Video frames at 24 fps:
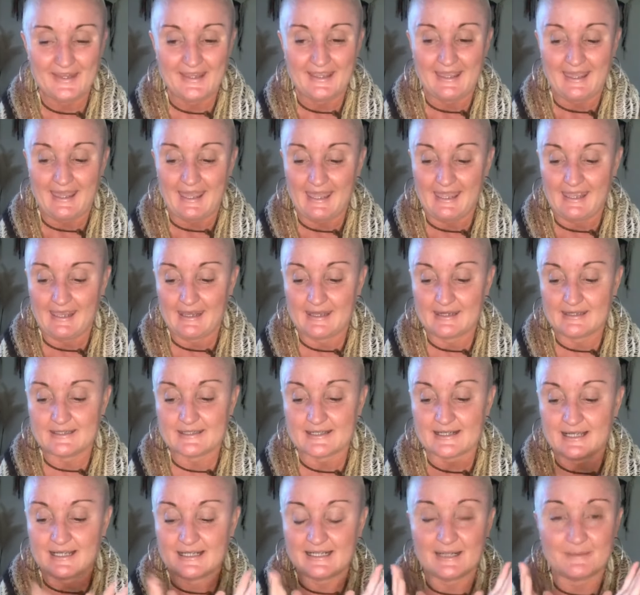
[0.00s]
And
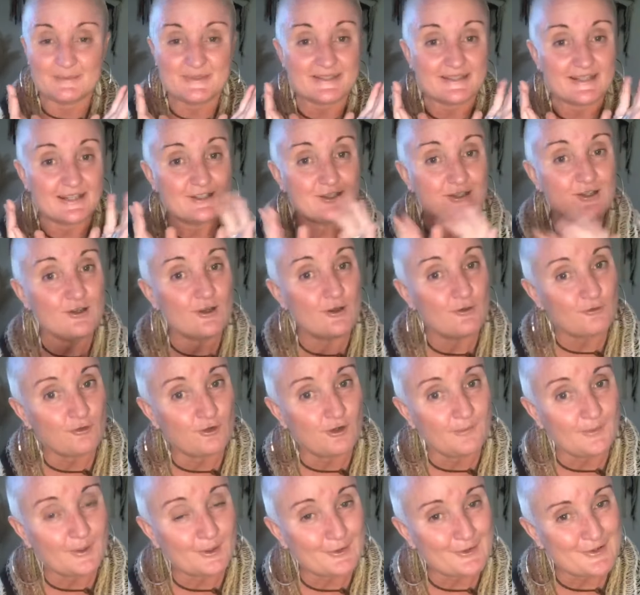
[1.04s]
namaste to you
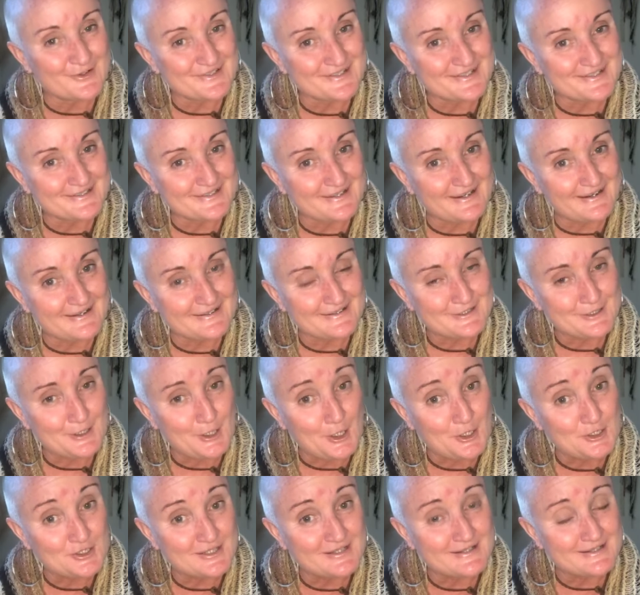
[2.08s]
from across the skies, the
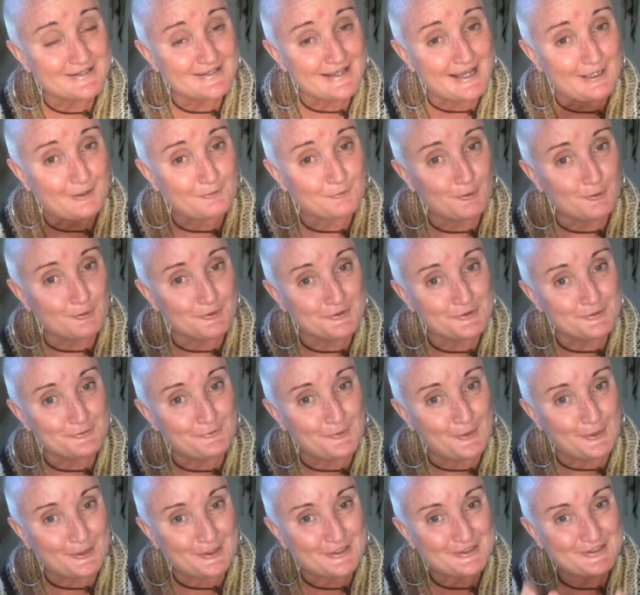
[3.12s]
oceans, and of course the
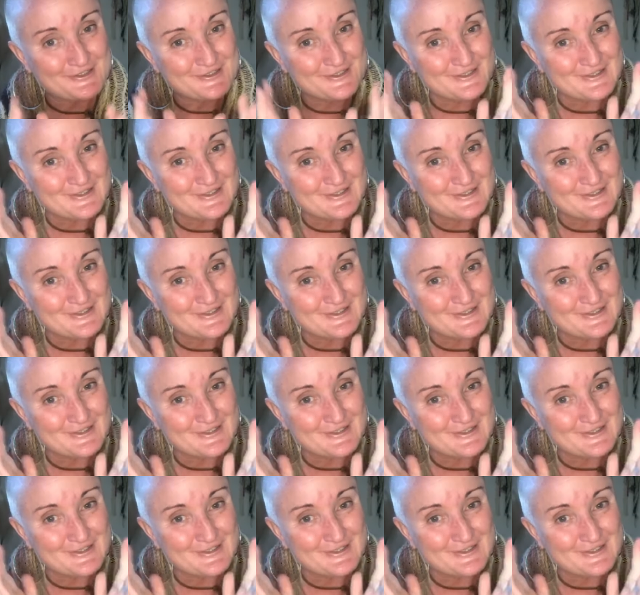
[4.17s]
forests.